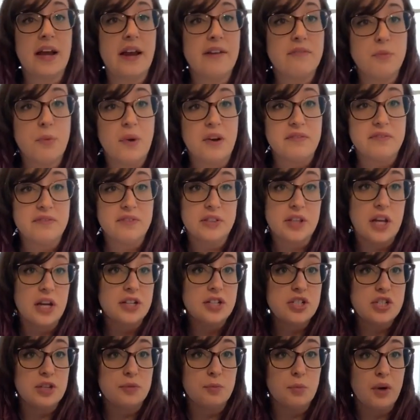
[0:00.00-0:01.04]
I can have one for
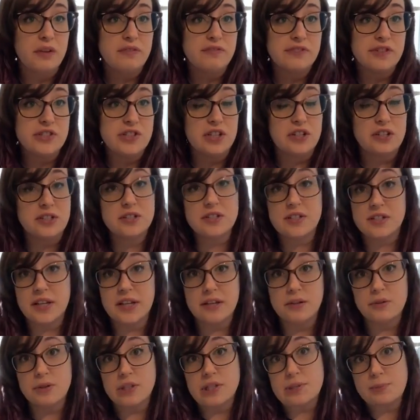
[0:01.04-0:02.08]
lunch and one for dinner
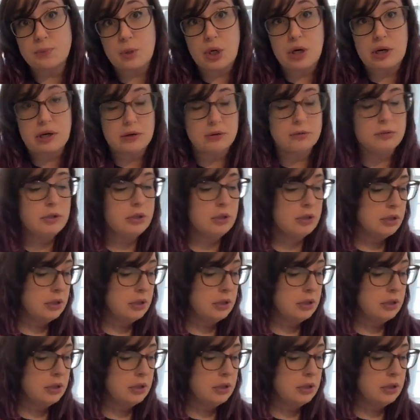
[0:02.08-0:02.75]
tonight or tomorrow.